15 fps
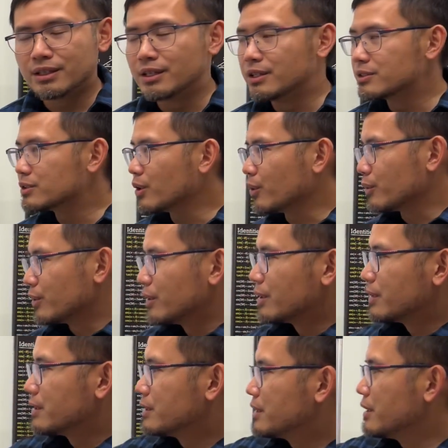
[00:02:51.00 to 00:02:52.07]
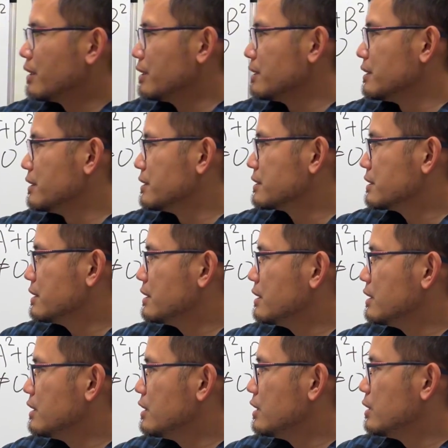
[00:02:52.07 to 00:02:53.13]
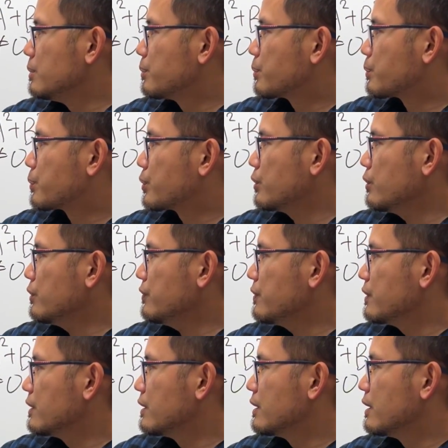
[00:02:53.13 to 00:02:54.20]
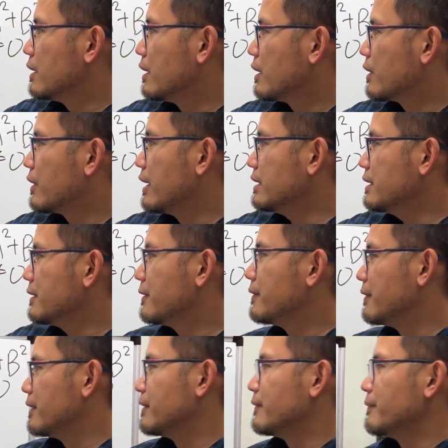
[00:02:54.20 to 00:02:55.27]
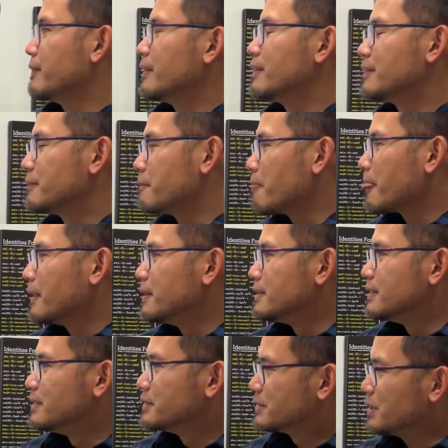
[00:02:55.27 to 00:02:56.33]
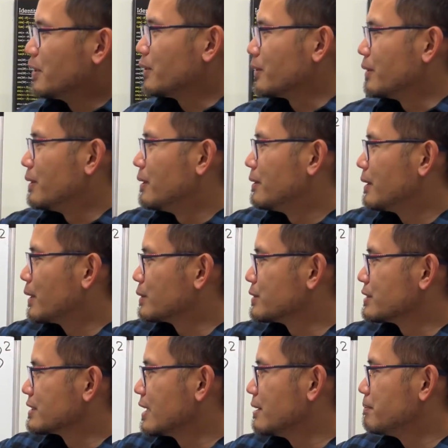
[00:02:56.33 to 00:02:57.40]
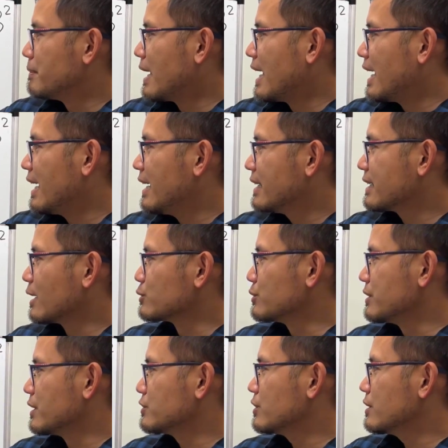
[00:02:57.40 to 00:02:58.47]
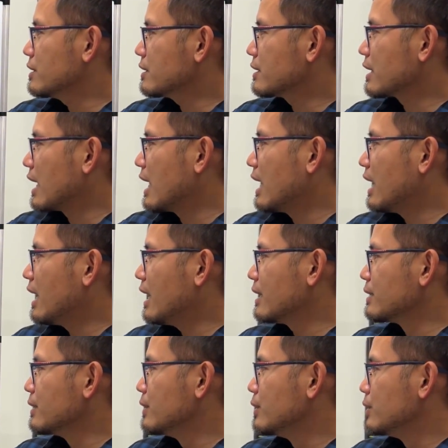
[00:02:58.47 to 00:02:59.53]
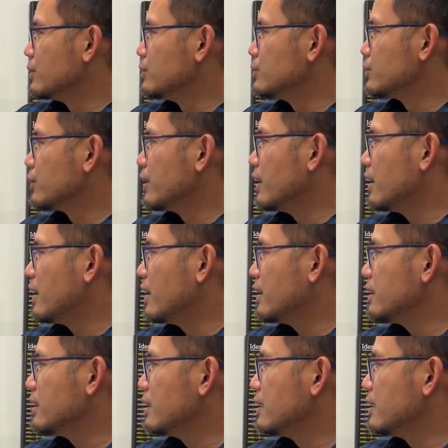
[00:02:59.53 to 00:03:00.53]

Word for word: So here is the proof, right? So I'll just say by contradiction, contradiction,